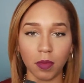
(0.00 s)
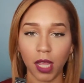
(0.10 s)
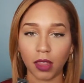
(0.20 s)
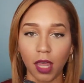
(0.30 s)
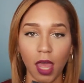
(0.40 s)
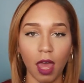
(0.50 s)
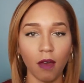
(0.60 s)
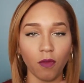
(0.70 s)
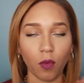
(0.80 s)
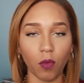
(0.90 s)
Like, they
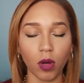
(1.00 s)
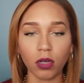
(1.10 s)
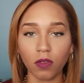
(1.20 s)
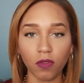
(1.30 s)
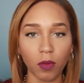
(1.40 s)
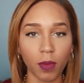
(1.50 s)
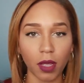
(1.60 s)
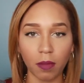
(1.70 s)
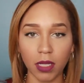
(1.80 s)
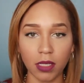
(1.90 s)
have wonderful
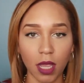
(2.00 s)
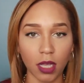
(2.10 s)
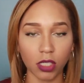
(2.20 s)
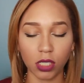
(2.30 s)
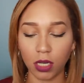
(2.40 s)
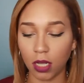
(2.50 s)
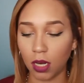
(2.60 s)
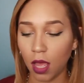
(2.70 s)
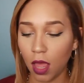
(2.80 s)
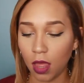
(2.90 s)

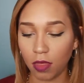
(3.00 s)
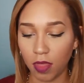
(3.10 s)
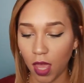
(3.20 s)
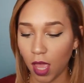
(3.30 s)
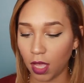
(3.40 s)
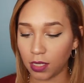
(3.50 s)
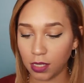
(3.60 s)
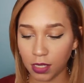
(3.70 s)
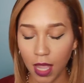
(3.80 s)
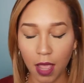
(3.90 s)
pigmentation, they
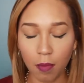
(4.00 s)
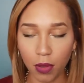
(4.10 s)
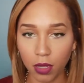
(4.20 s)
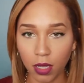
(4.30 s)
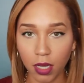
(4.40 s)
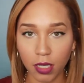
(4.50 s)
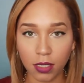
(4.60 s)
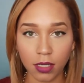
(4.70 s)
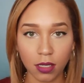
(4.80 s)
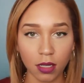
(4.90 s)
stay
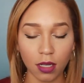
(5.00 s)
put,